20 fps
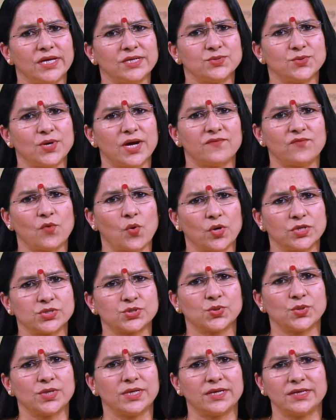that you have
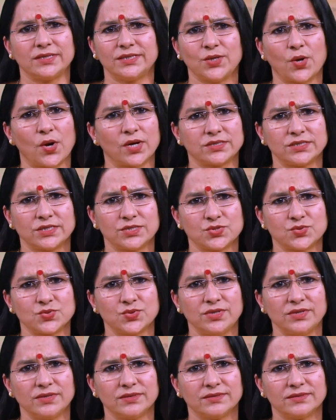also learned the octet
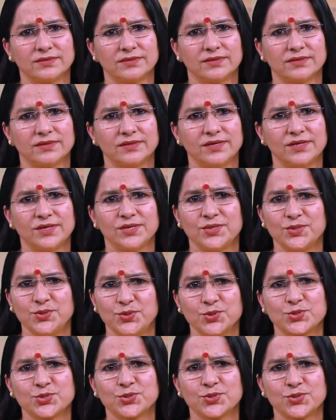rule,
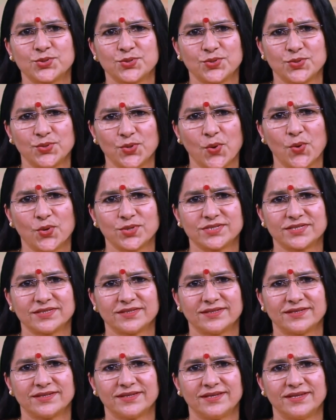you should note
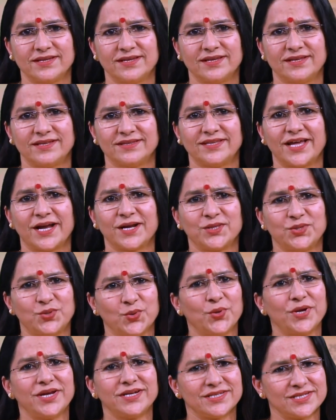that
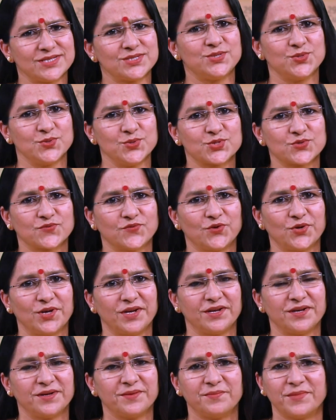though it is
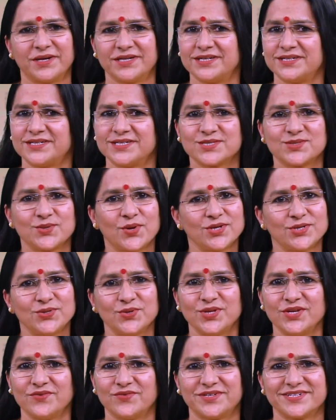useful, but it is not
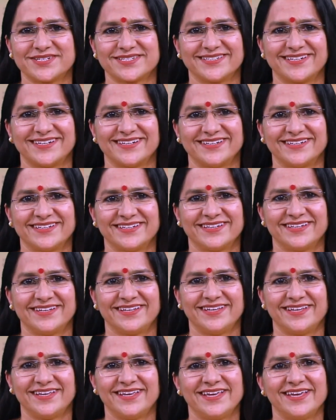universal.
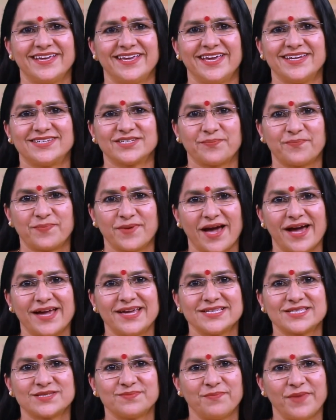It
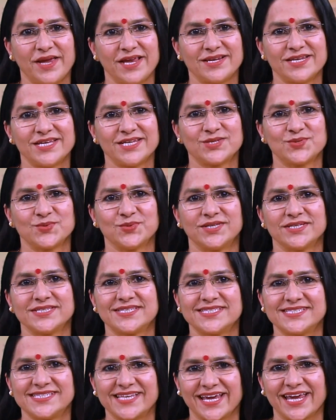applies mainly to the
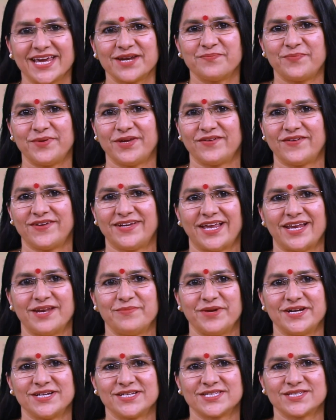second period
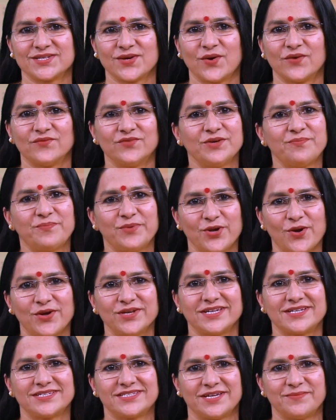elements of the
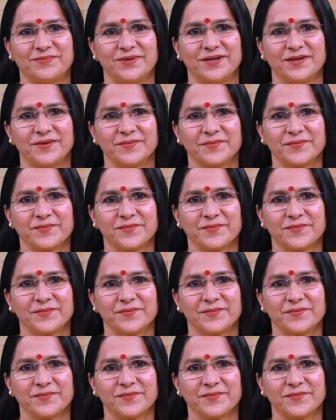periodic table.